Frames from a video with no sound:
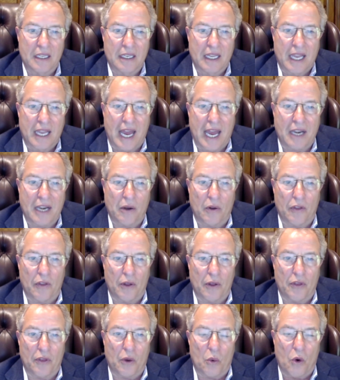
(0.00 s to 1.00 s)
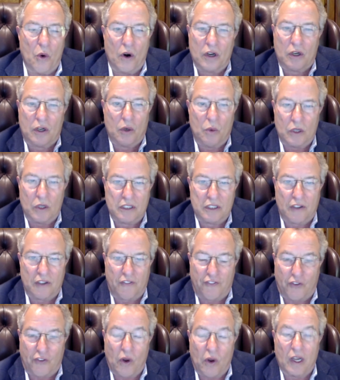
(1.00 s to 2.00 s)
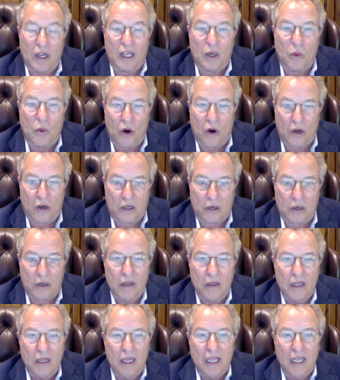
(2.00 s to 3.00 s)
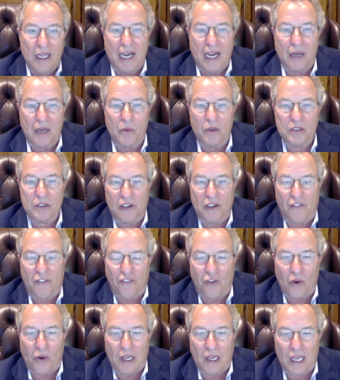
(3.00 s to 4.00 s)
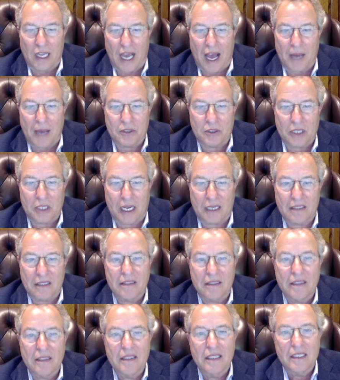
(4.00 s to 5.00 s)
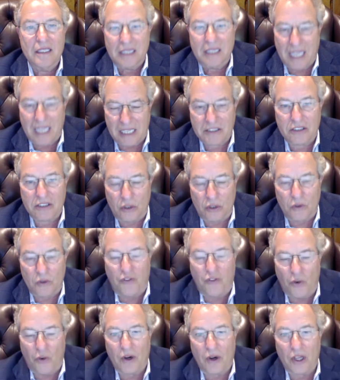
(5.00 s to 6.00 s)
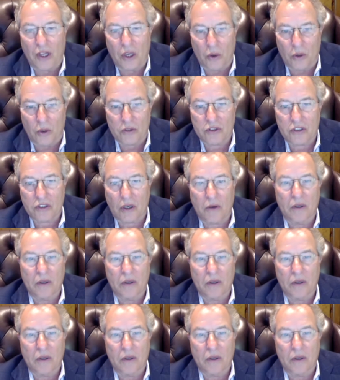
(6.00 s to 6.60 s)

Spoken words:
Yeah. And although the worker wasn't a falling worker and it wasn't a falling object, that's 240 also.